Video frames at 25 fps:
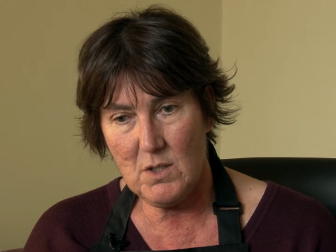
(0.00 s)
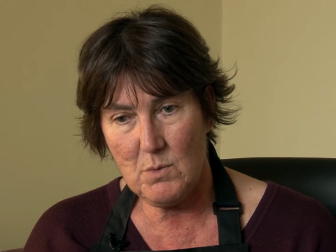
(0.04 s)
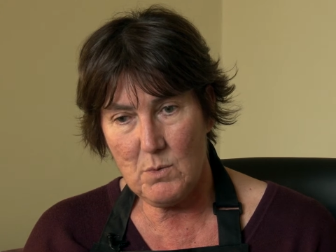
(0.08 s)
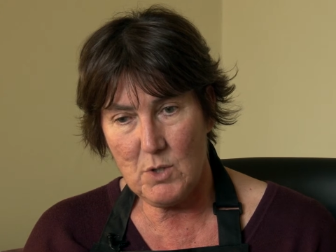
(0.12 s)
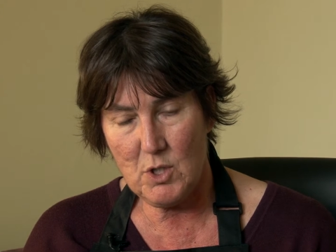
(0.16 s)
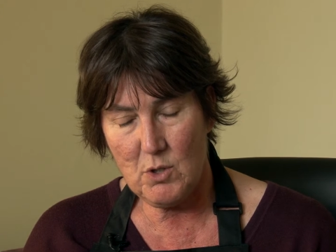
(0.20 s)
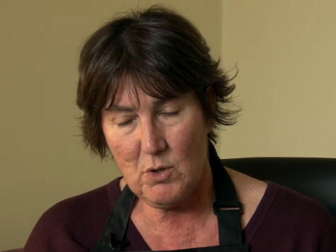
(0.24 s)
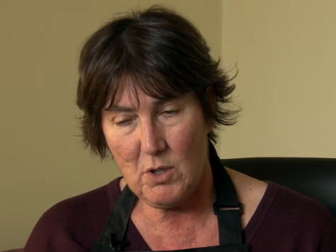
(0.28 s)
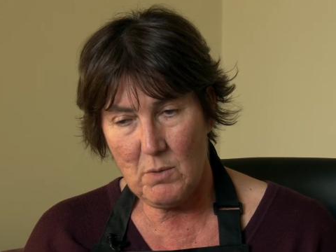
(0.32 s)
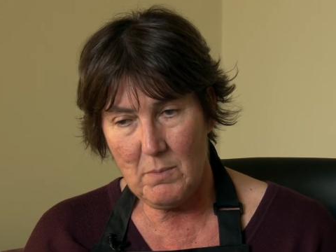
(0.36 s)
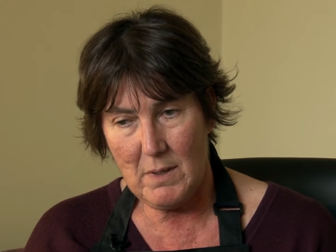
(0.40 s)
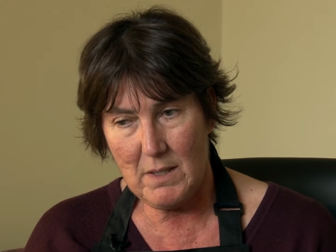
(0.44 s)

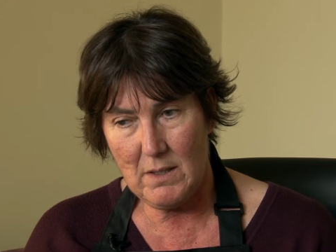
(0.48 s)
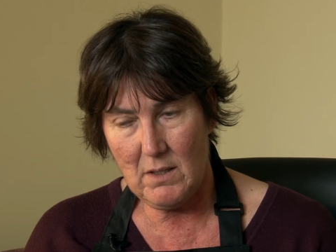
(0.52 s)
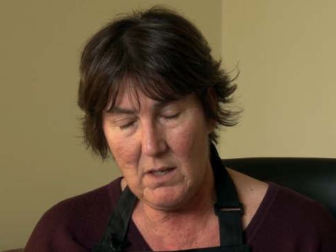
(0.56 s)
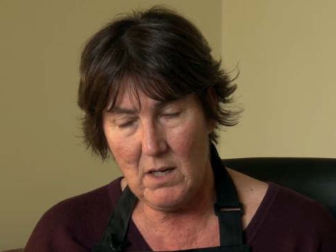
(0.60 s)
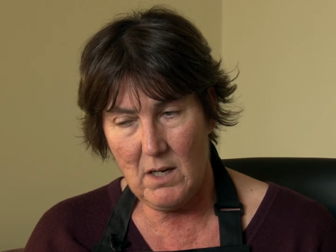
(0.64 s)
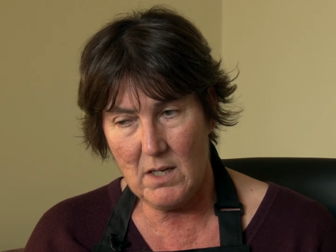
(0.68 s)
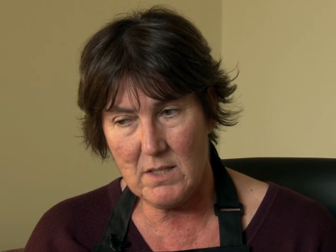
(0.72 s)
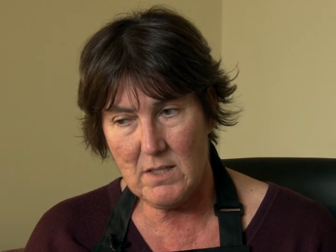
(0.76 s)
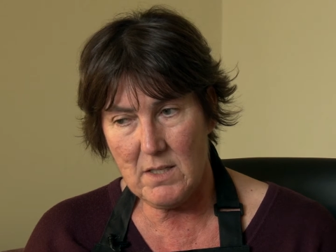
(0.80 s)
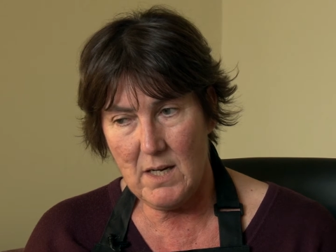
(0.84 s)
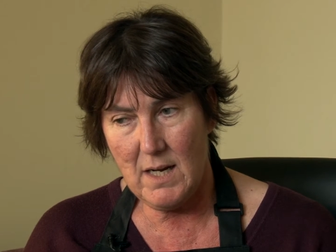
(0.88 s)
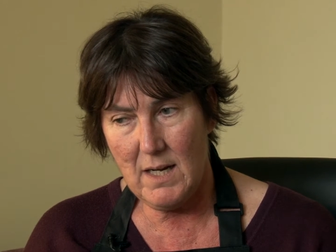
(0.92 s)
since we're talking about
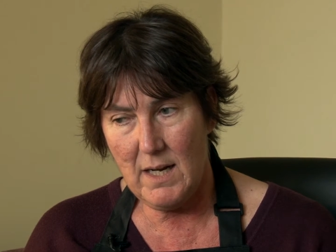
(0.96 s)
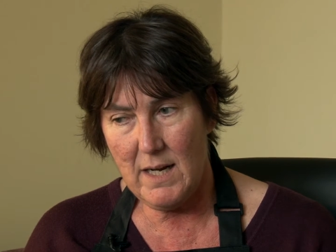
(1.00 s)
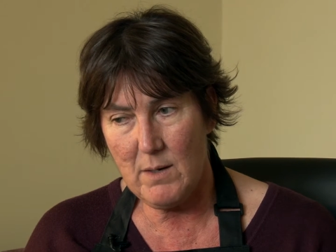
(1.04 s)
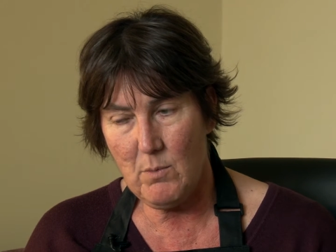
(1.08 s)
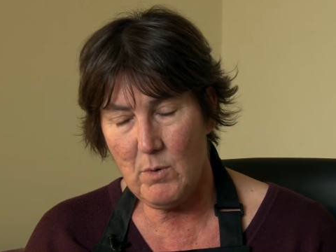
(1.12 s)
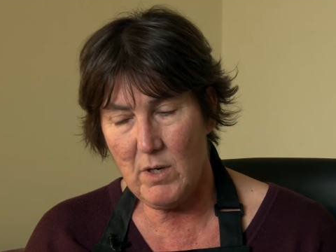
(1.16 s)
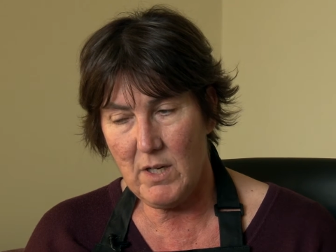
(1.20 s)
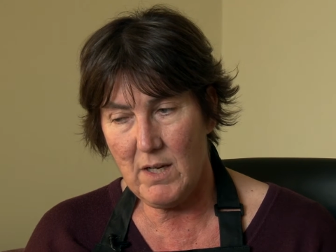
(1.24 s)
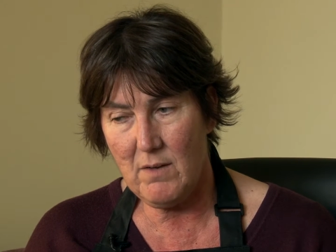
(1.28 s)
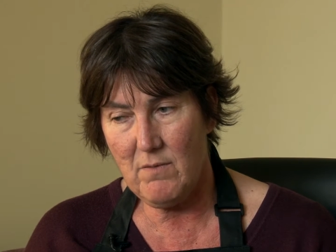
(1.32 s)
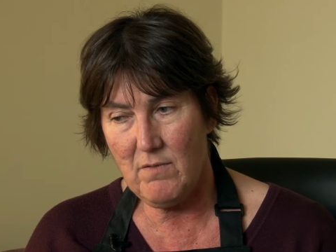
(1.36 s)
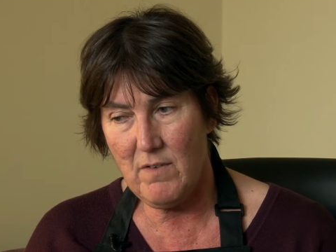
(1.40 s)
the glass, I
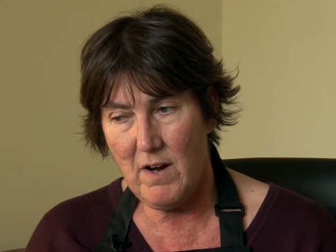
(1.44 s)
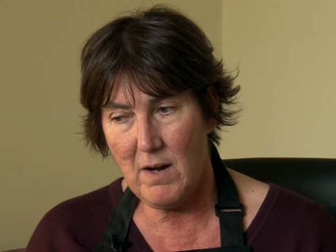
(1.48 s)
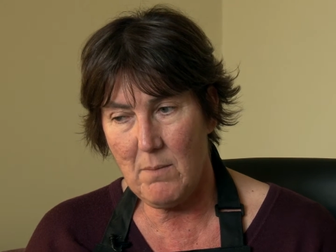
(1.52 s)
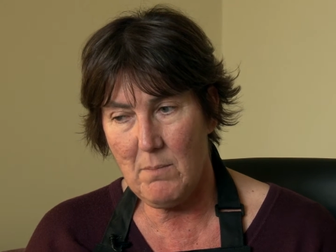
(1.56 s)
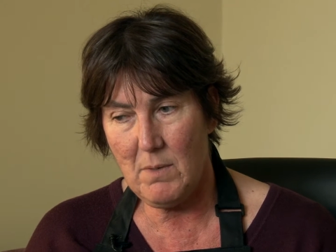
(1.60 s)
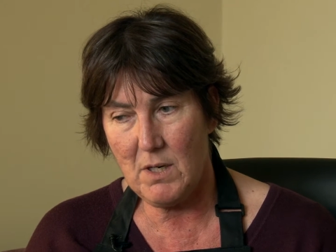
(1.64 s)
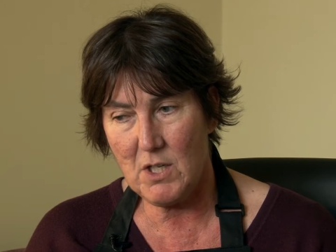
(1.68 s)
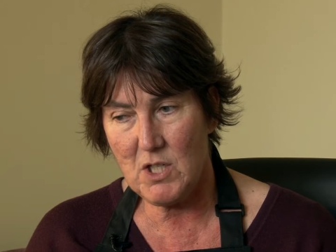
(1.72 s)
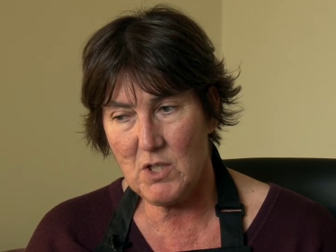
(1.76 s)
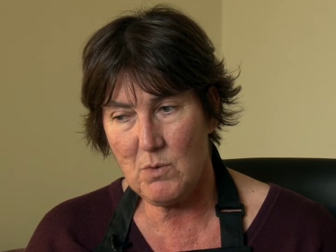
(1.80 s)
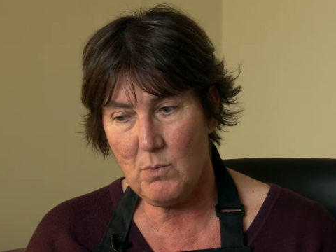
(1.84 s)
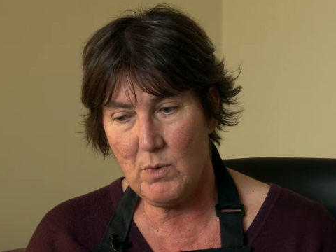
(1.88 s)
like working
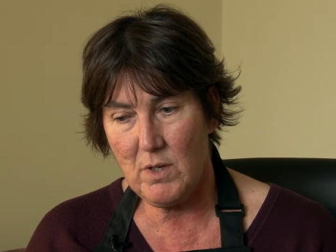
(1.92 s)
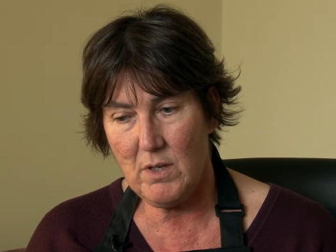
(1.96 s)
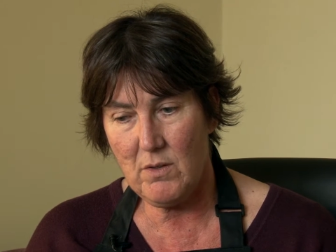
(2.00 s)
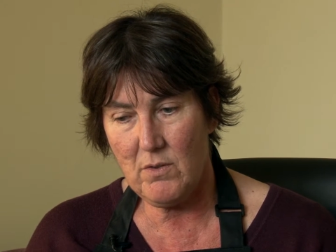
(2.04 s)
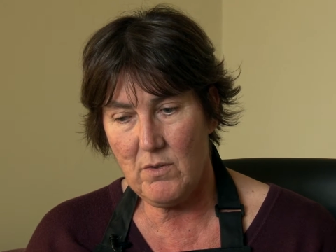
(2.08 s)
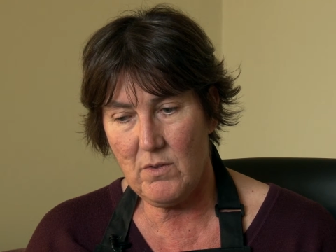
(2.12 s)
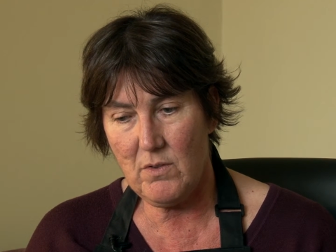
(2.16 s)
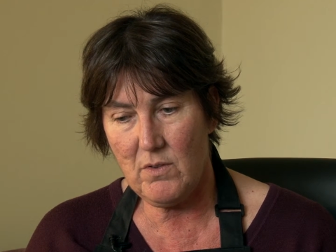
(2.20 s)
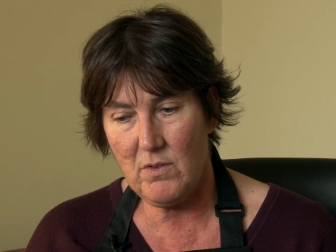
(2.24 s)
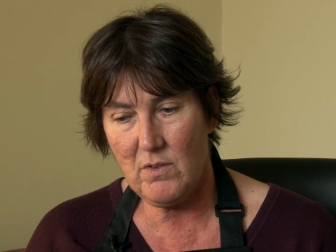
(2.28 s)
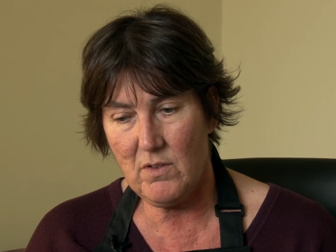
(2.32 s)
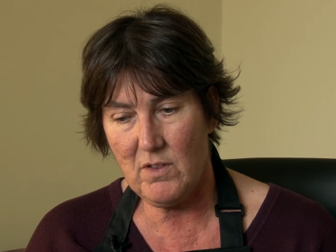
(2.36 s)
very much
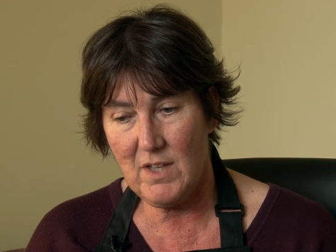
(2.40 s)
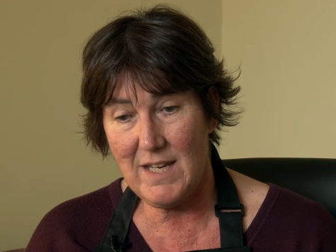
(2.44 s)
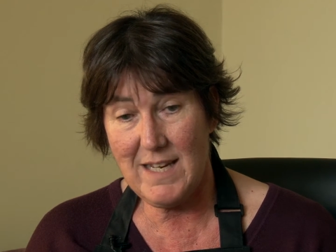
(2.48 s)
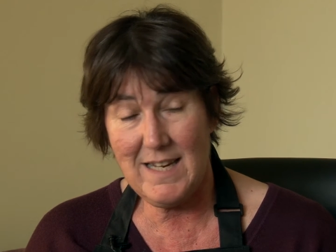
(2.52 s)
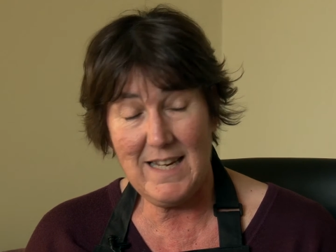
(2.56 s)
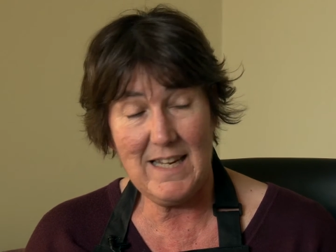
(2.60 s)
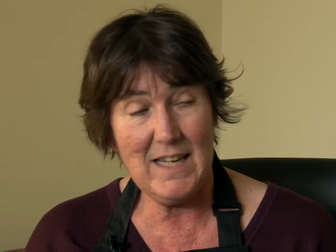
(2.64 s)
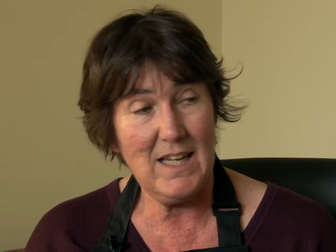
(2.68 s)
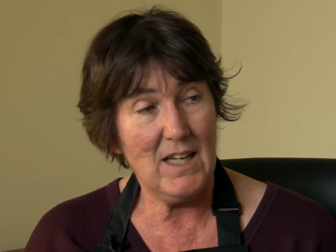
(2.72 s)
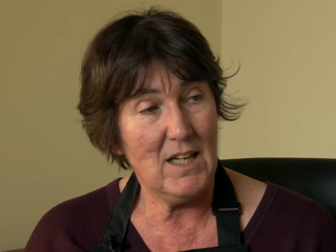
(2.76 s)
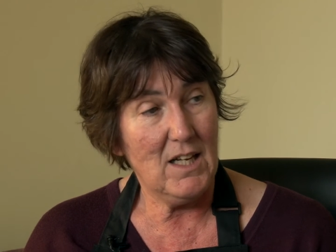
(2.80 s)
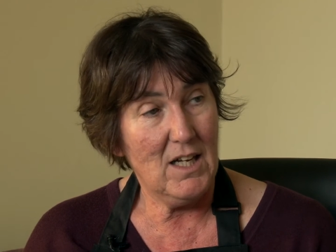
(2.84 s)
with
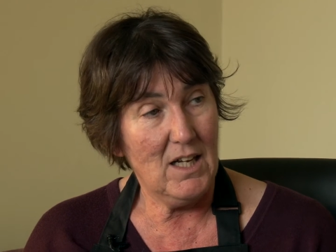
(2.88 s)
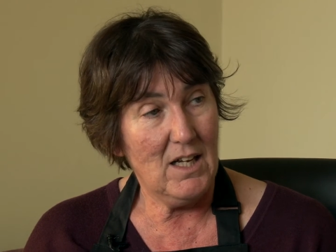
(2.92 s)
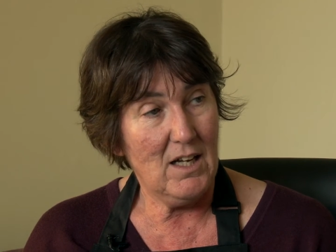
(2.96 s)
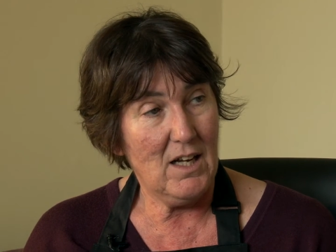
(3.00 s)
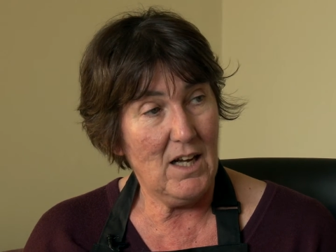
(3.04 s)
the